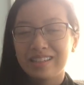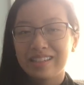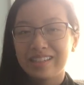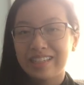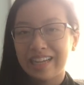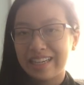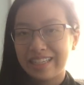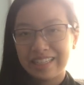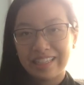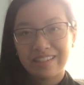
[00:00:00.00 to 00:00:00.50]

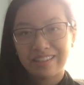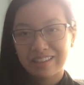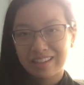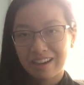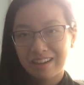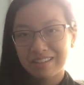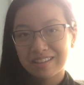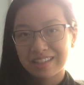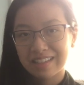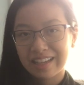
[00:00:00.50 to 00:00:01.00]
Jenny L.
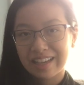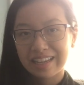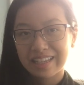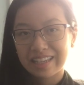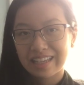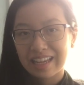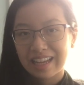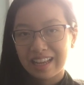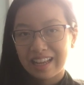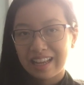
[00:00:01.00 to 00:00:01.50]
Coates,
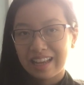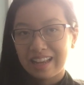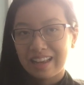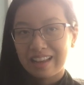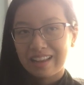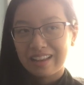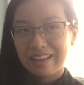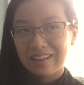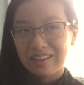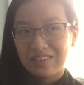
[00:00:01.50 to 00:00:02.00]
like,
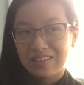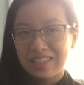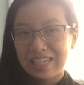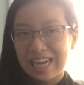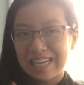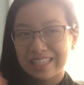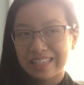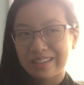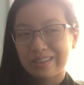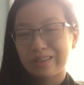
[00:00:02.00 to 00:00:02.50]

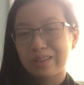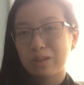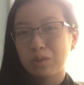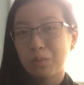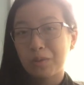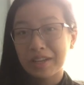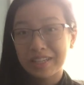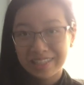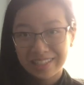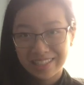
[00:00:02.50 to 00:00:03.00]
fantastical
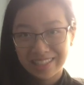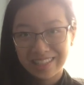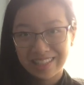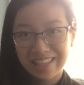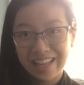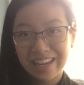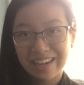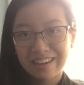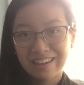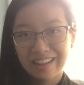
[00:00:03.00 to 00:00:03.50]
twists
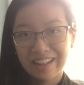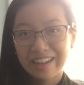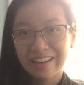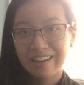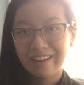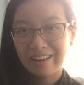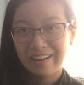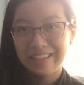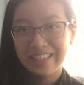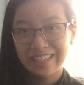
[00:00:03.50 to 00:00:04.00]
that are,
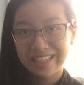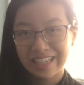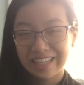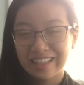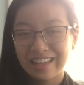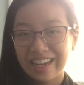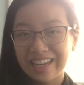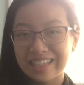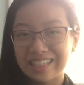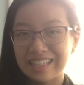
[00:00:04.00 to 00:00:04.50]
like, her
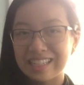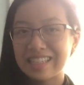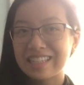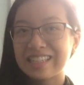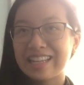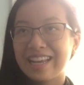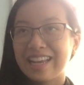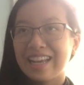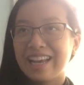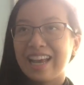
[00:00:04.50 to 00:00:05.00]
artistic
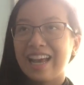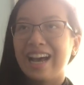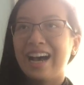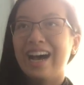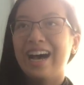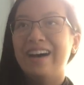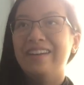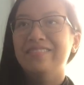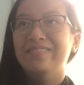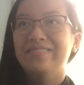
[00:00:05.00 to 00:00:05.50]
license.
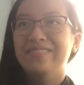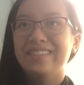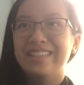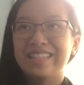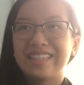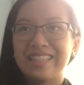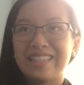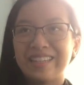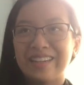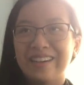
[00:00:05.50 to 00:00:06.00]

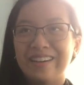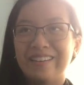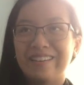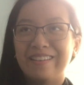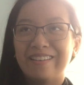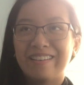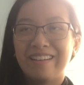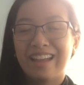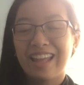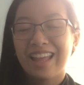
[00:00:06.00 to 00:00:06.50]

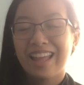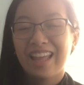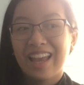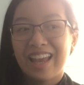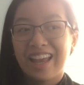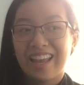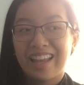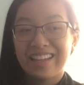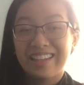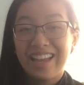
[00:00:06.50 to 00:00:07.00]
So,
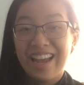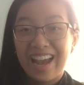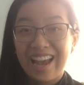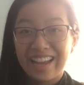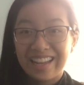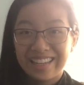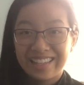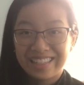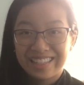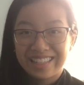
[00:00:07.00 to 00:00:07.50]

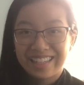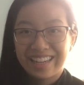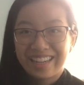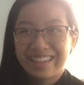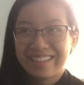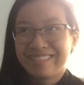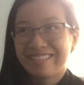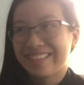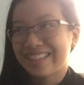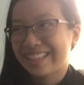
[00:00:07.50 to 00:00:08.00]
yeah, it's
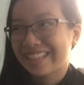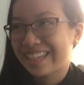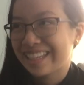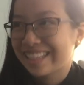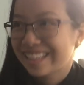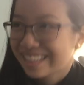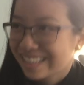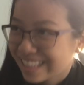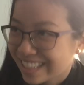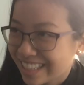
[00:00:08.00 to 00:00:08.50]
really
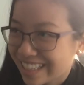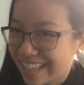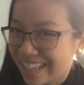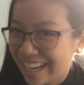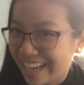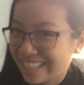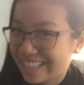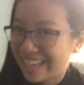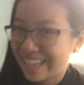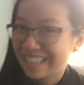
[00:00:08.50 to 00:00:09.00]
interesting. I
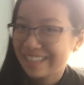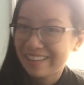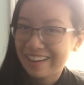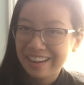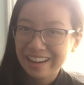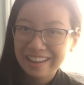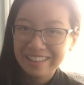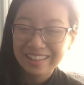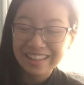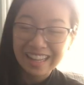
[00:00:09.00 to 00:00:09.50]
can't talk
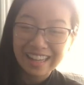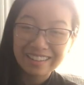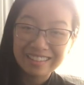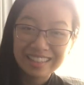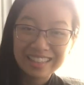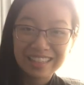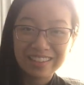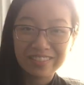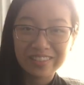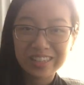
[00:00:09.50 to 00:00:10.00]
about it
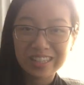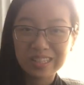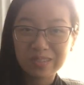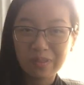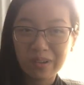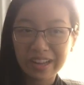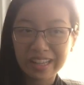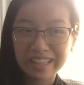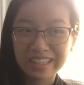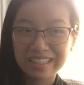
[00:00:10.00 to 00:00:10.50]
without giving
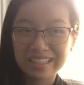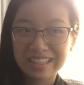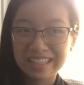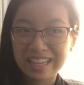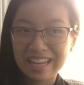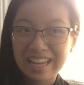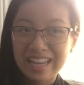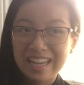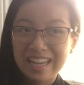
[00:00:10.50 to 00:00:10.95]
spoilers.